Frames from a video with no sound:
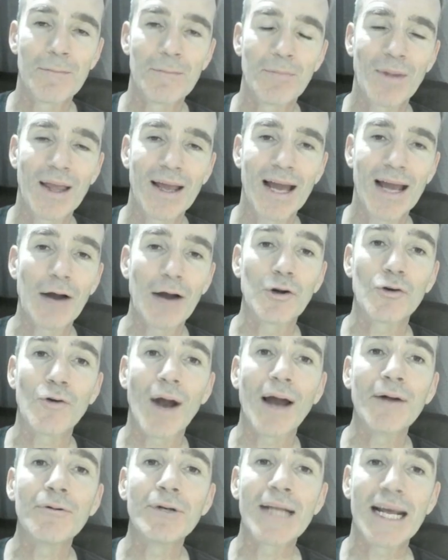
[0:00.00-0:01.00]
Our
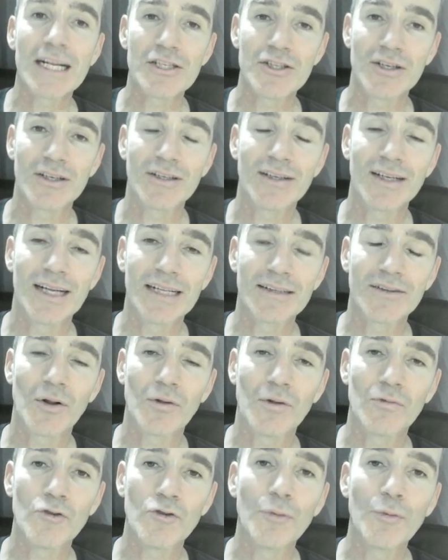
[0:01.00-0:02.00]
ground agent is called
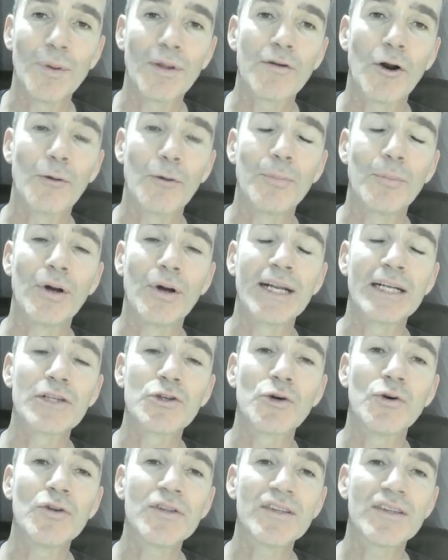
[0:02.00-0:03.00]
Rubythroat Birding
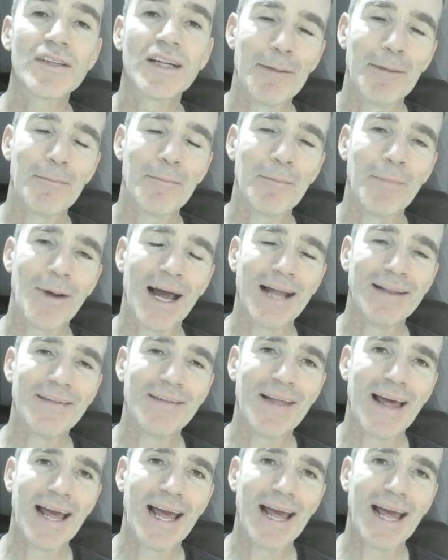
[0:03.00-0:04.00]
Tours, and
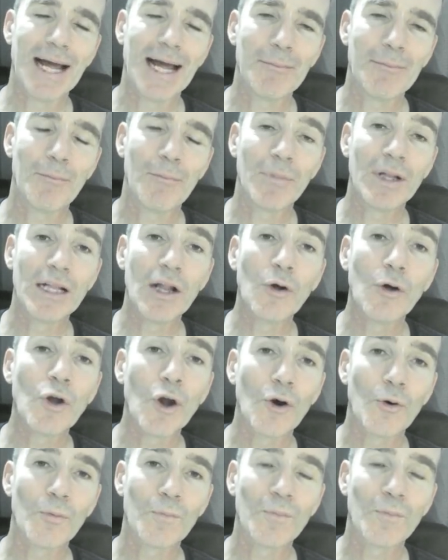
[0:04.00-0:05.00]
their logo
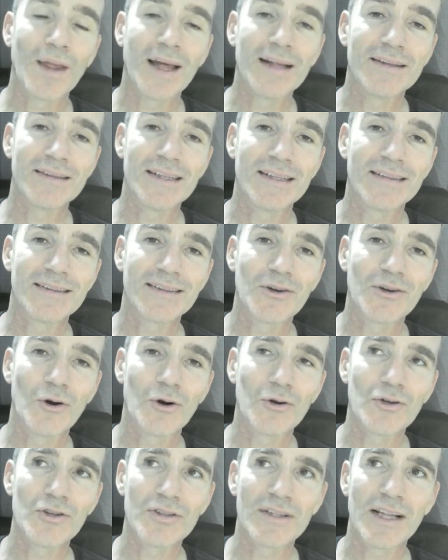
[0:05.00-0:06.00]
is this
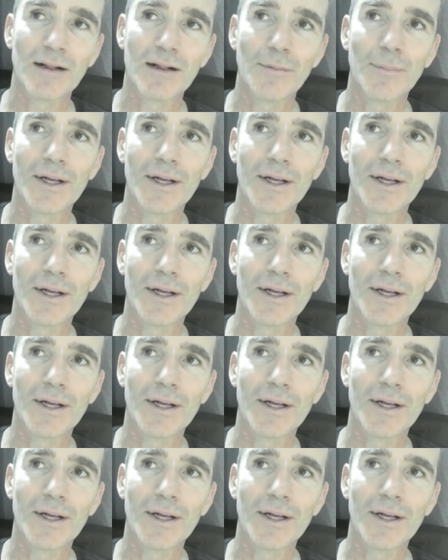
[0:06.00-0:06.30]
gorgeous little bird.